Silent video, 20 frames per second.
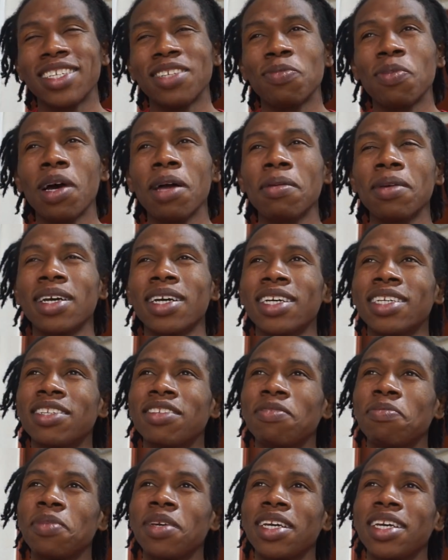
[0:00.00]
probably because
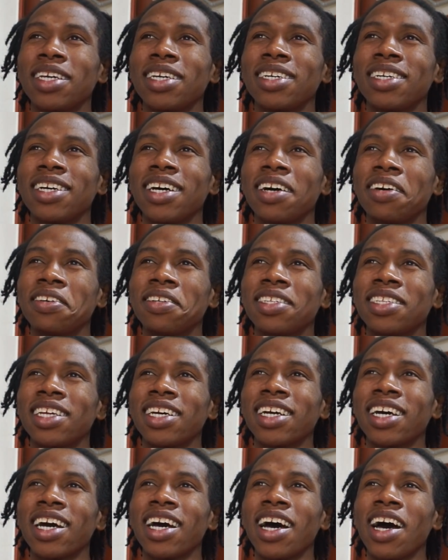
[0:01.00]
of me. I was
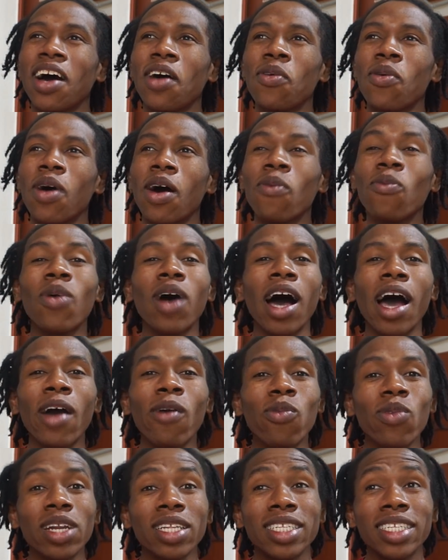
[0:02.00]
like, well, I
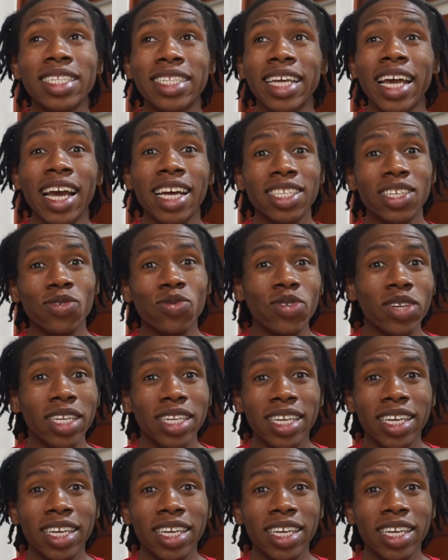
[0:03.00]
wanted to dance, I really